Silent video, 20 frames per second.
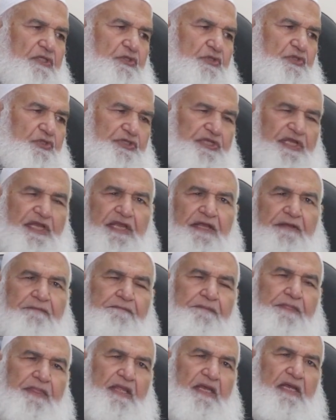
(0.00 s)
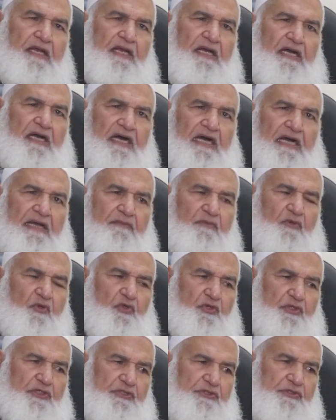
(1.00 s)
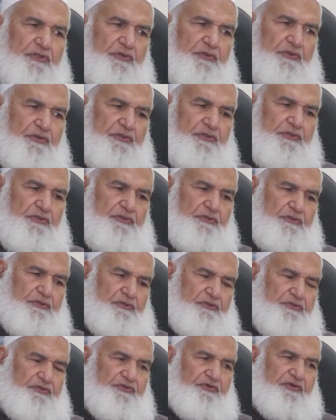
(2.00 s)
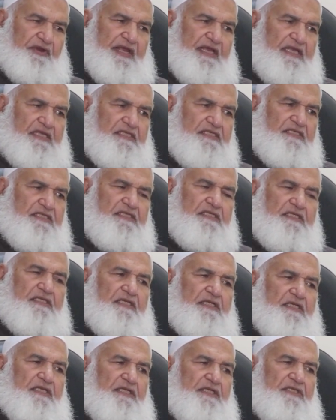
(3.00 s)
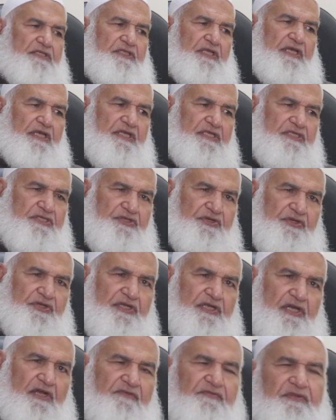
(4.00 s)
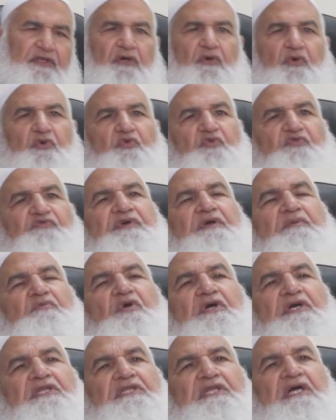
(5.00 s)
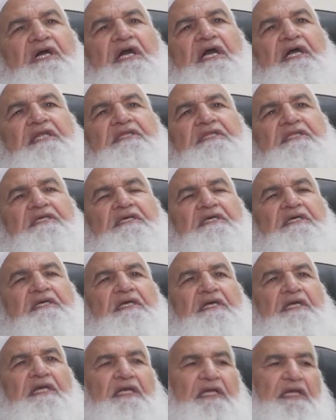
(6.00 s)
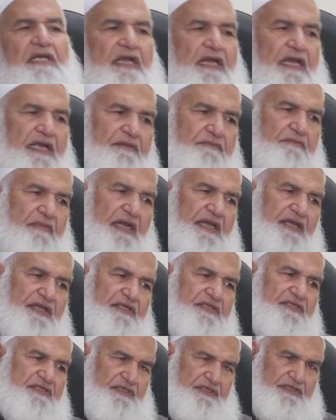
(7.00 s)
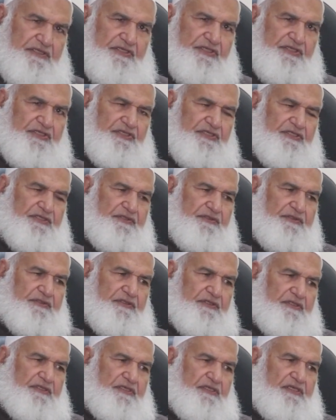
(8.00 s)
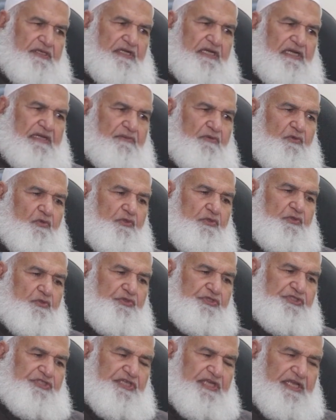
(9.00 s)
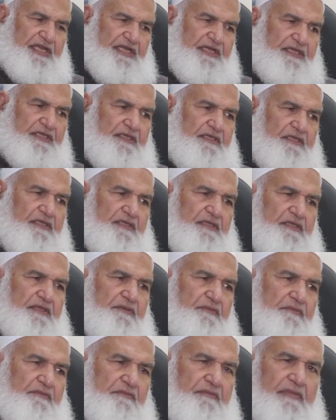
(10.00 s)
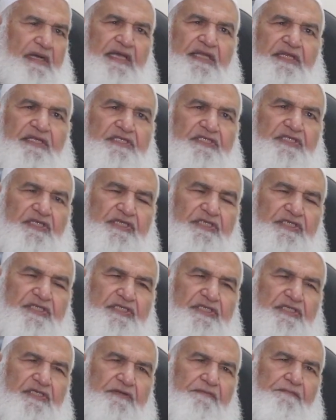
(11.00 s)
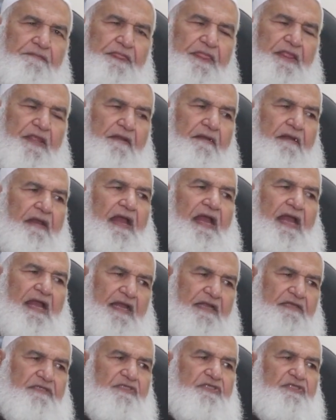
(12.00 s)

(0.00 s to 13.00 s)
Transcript: Today I am going to trace the history of the Haroof Muaqtaat and my research. I am going to share my research and